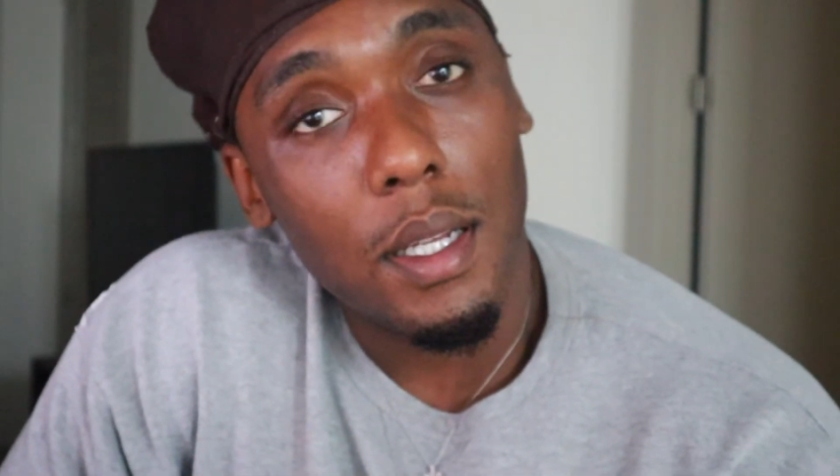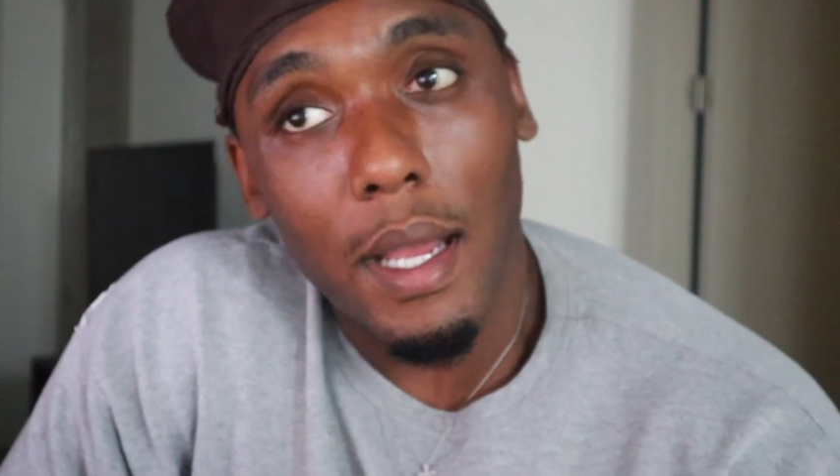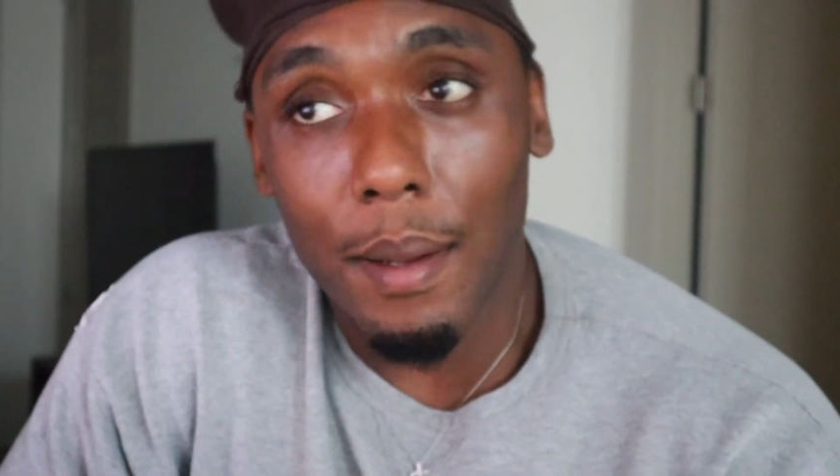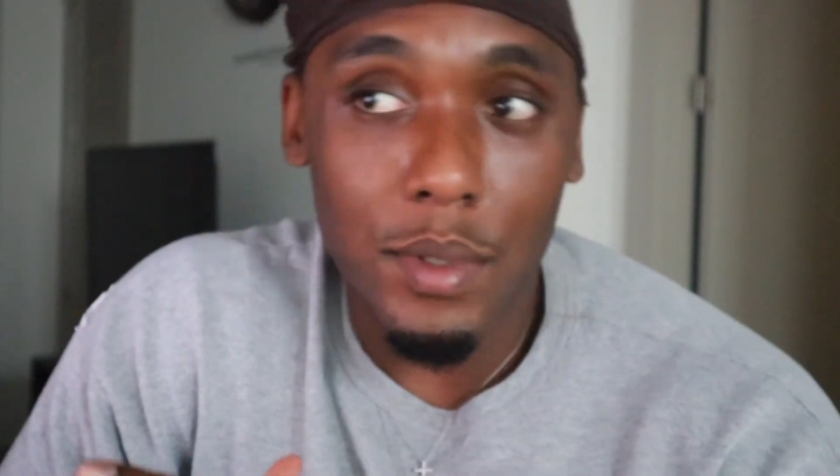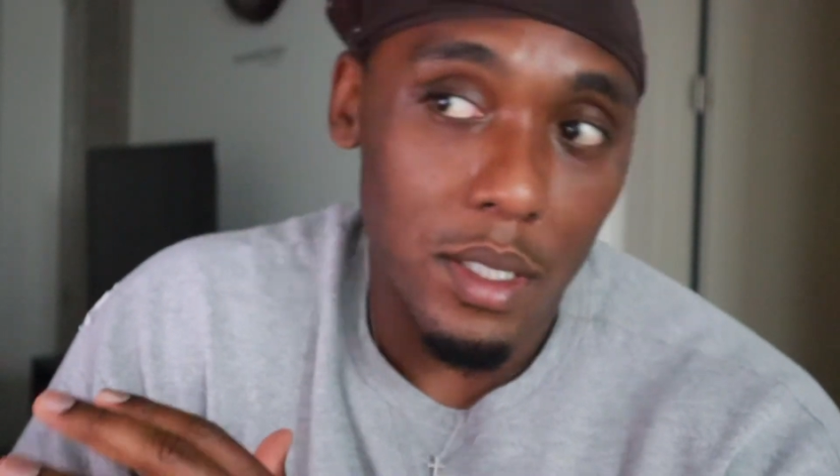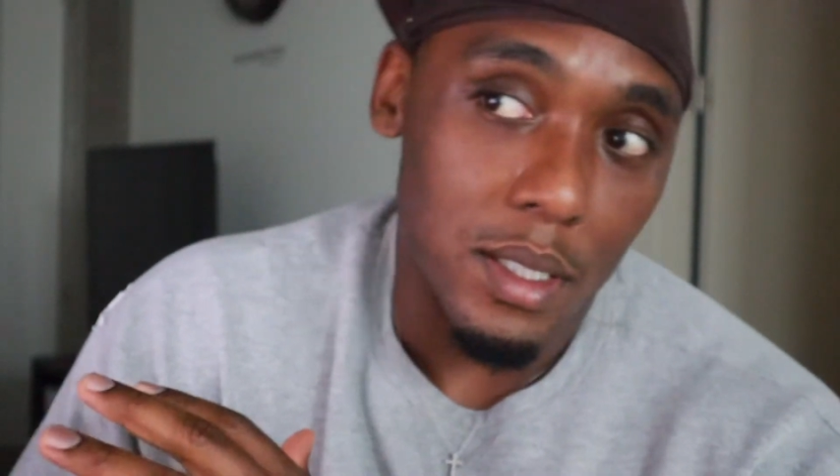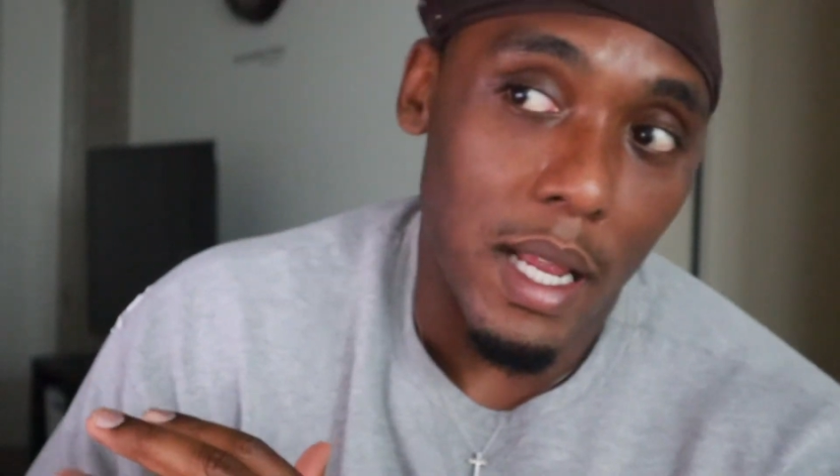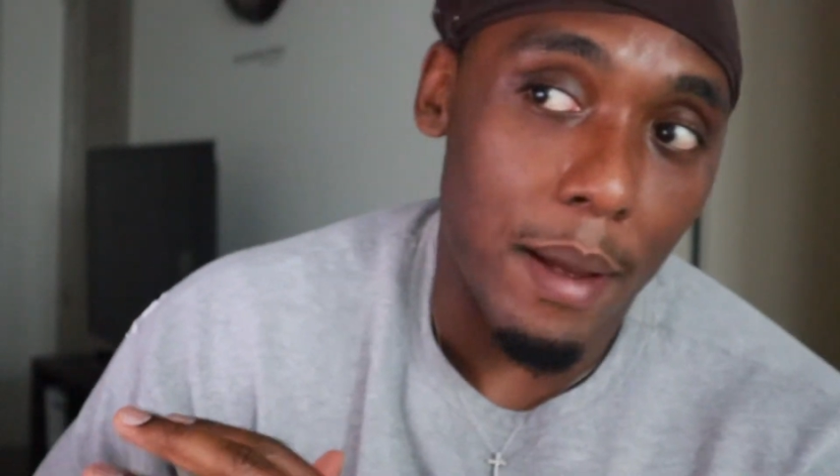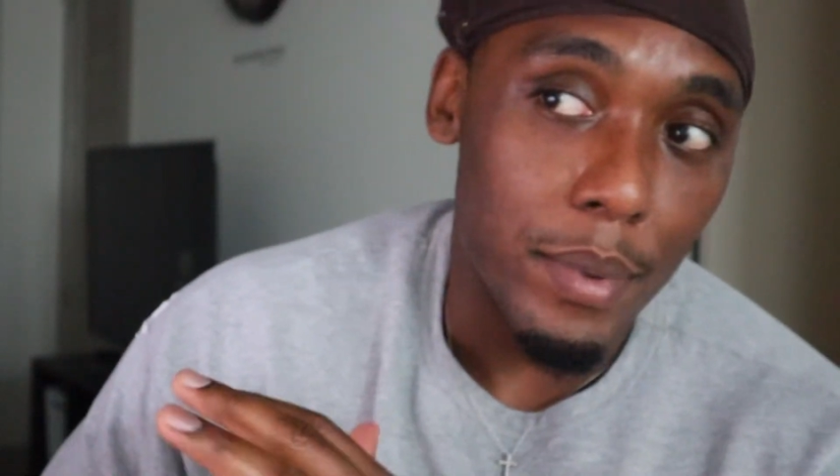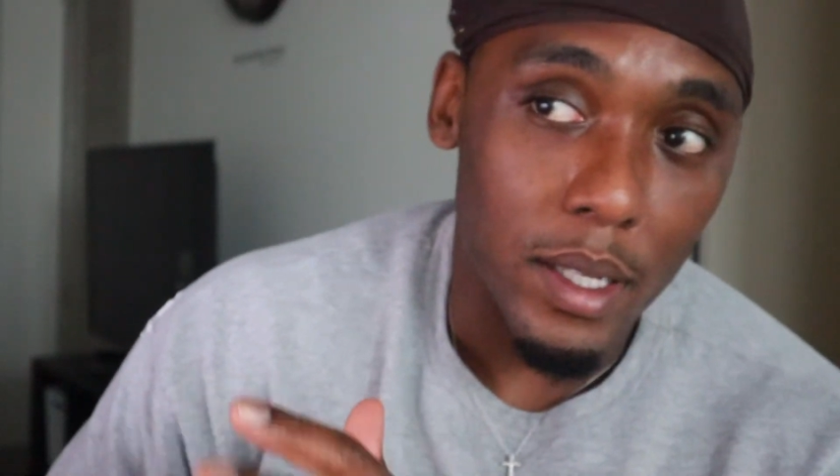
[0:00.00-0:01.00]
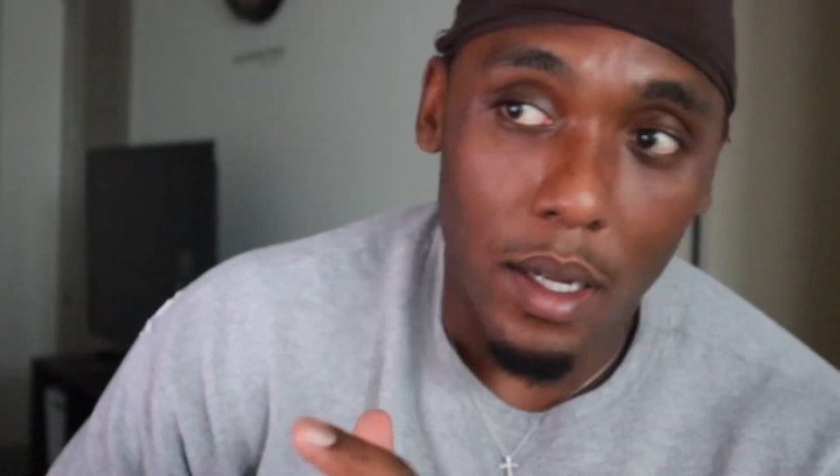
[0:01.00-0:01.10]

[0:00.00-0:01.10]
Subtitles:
I've been